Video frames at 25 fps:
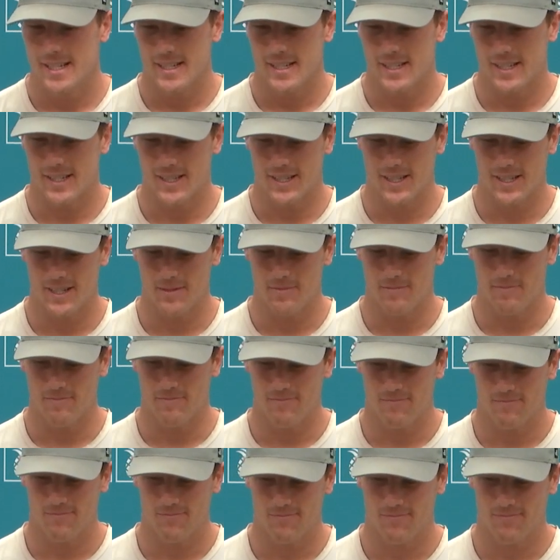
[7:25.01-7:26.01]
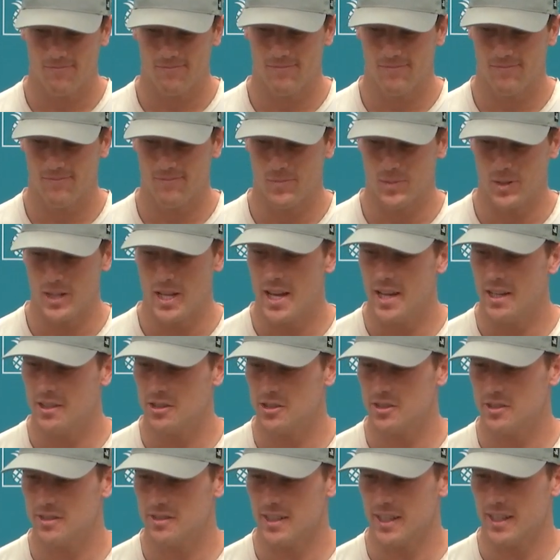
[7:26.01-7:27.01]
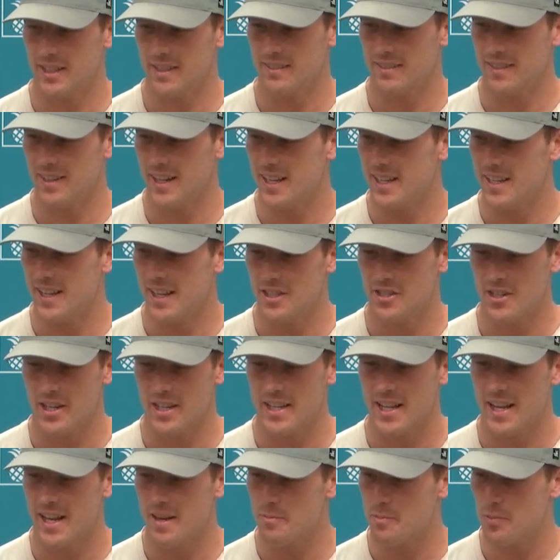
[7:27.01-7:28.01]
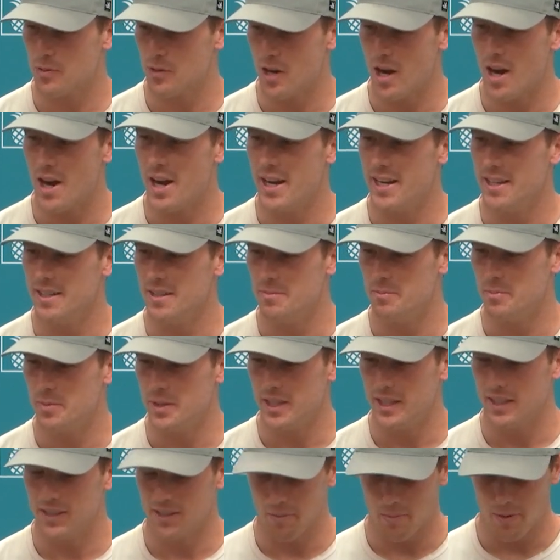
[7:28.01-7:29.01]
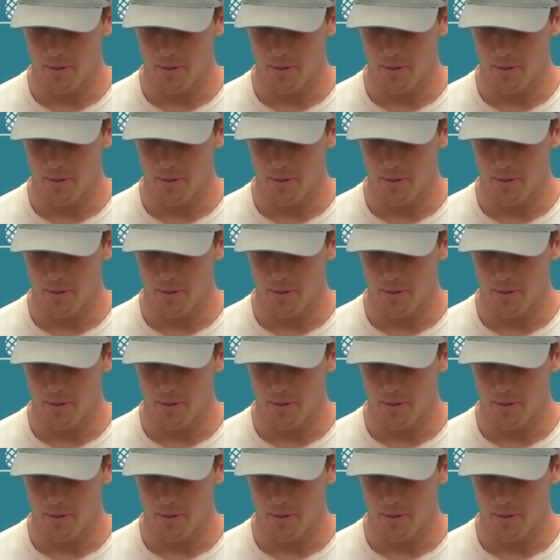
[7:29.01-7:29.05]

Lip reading: But yeah, it's just like, I tried to have pride in being the